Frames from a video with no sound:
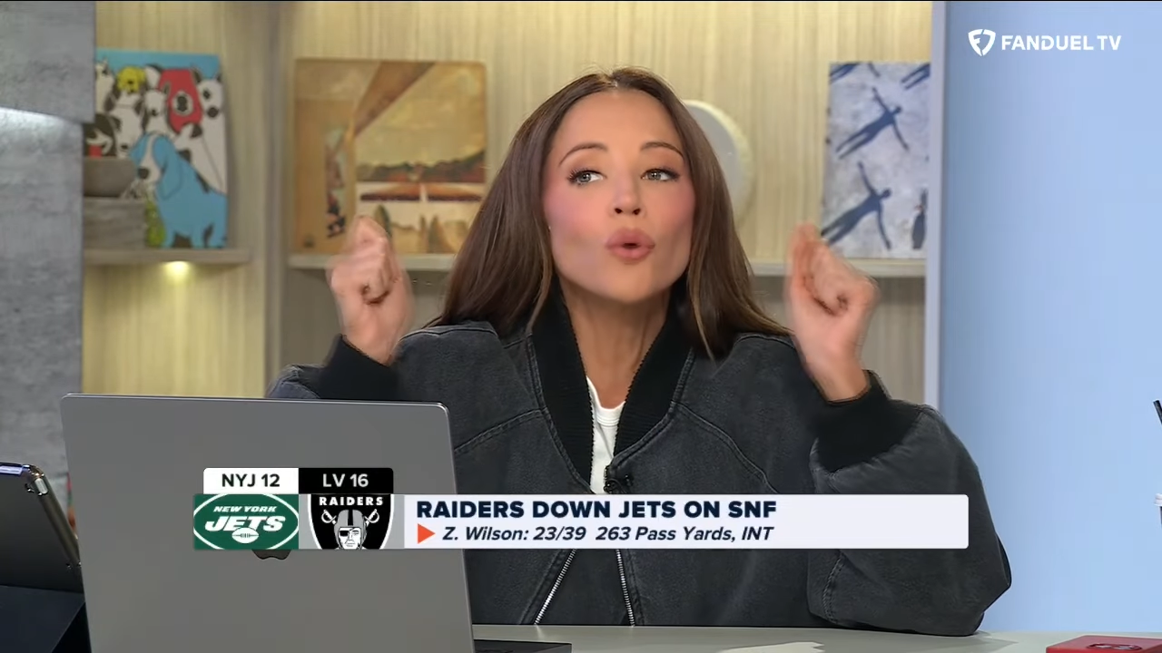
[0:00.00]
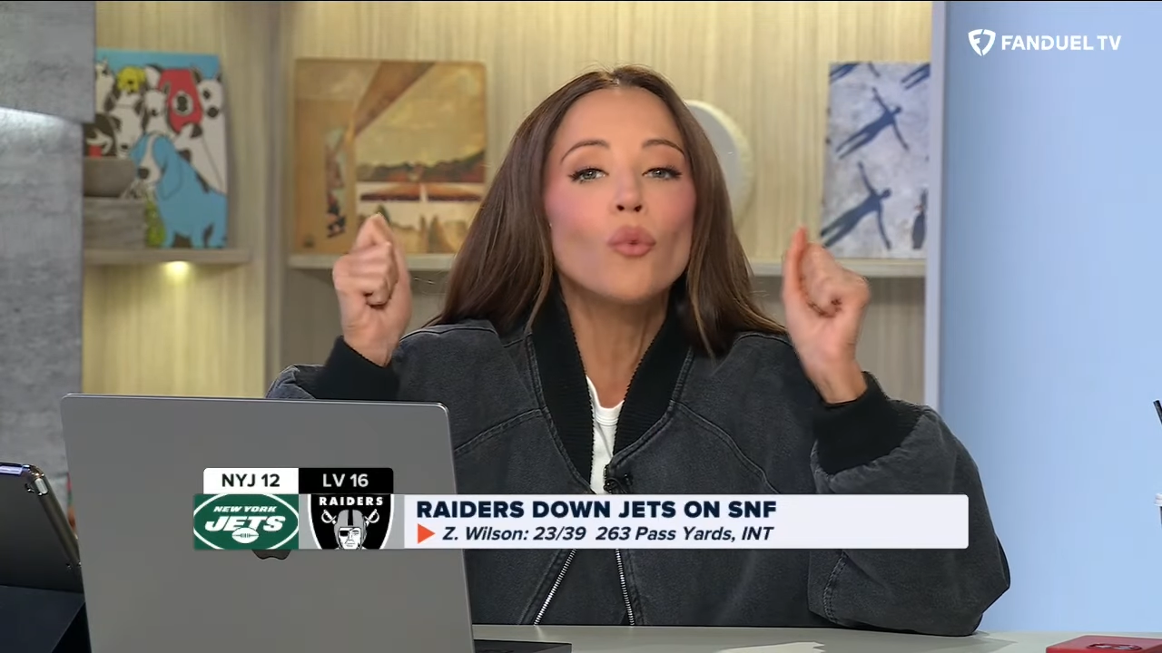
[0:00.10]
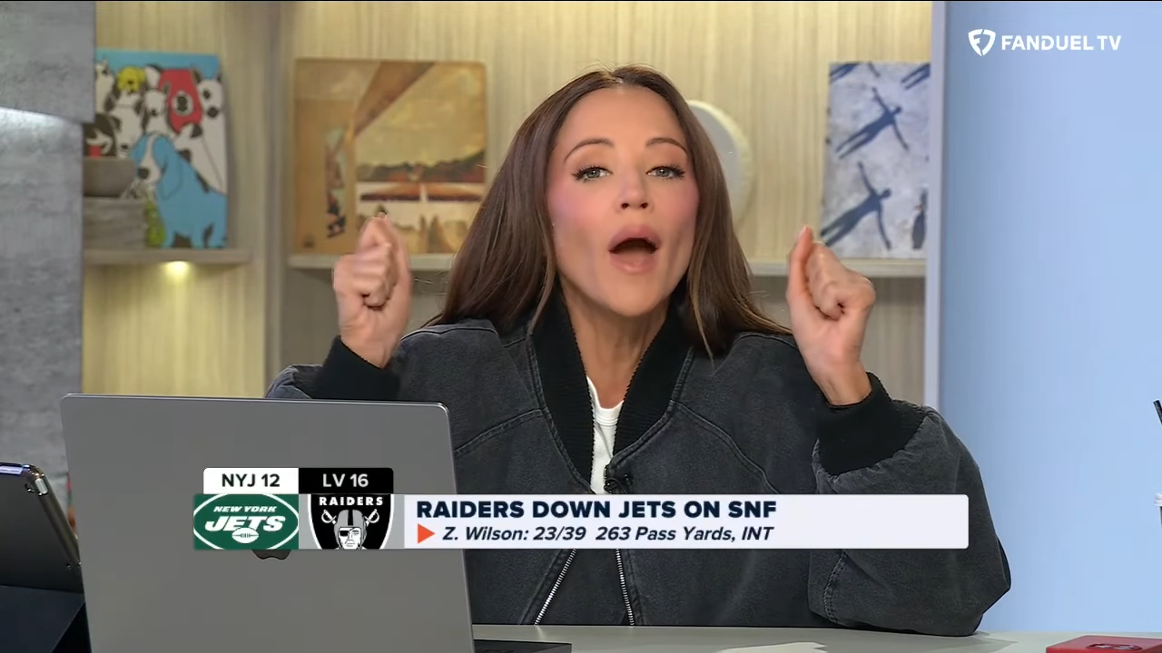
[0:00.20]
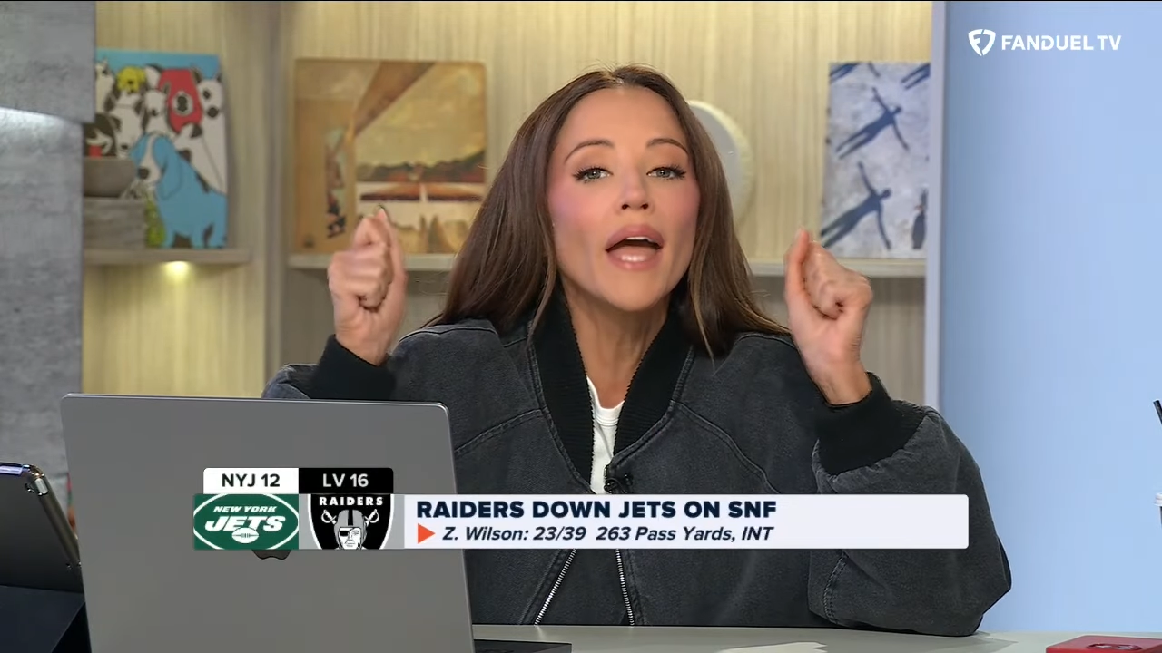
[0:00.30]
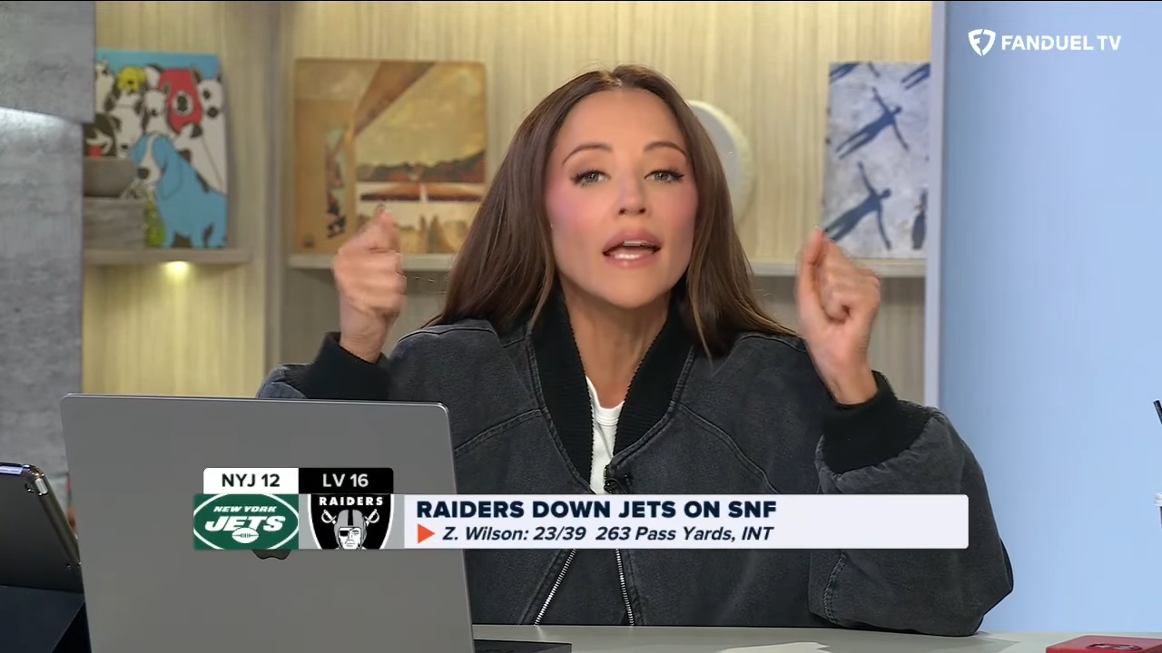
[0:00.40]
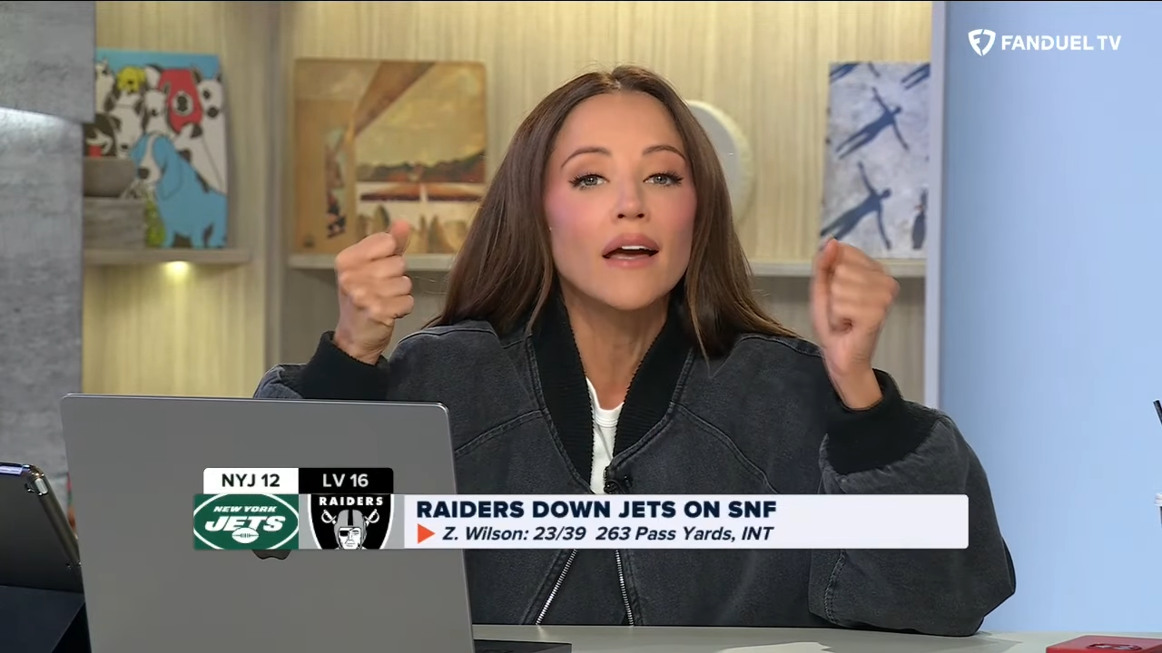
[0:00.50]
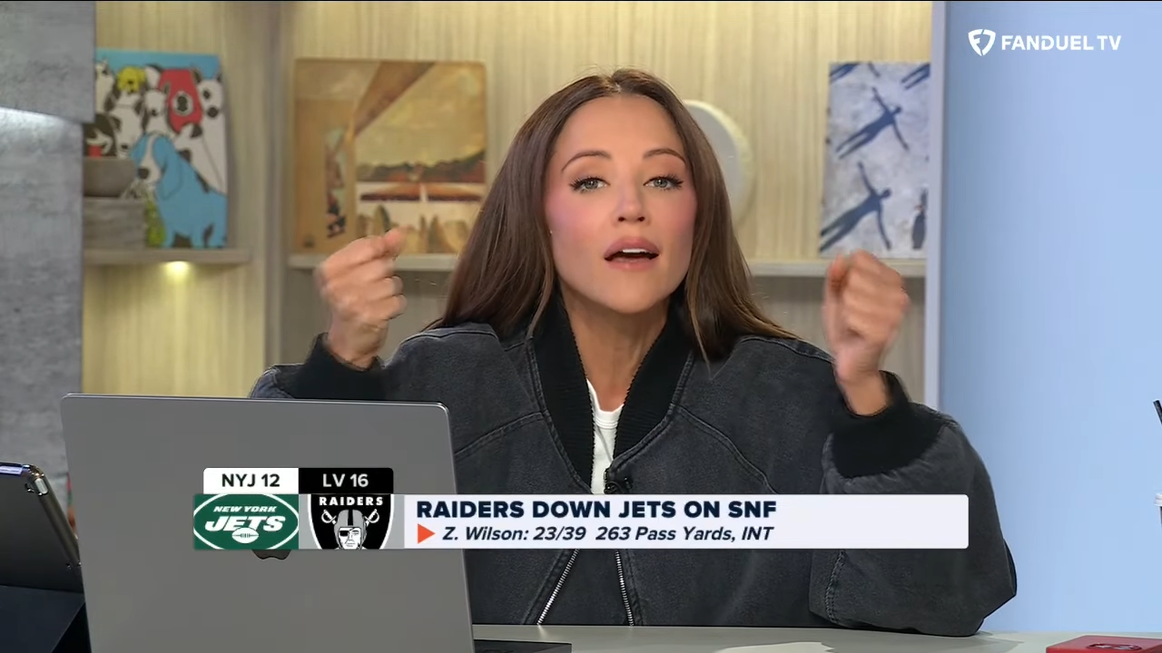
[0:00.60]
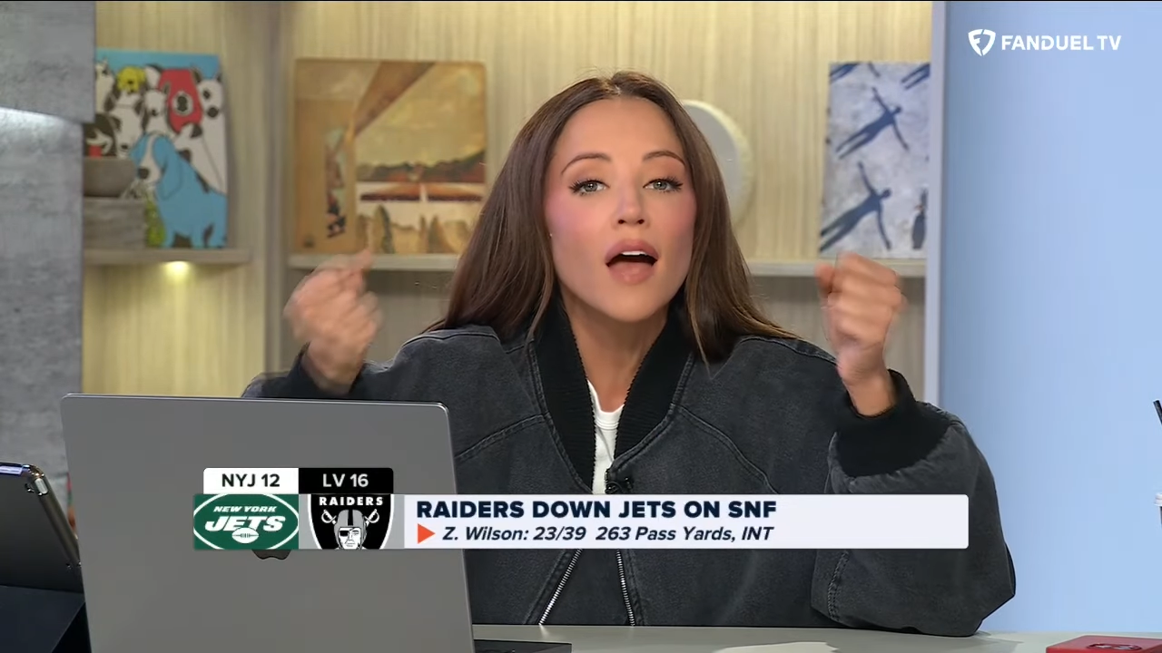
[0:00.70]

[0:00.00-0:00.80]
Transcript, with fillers: own way.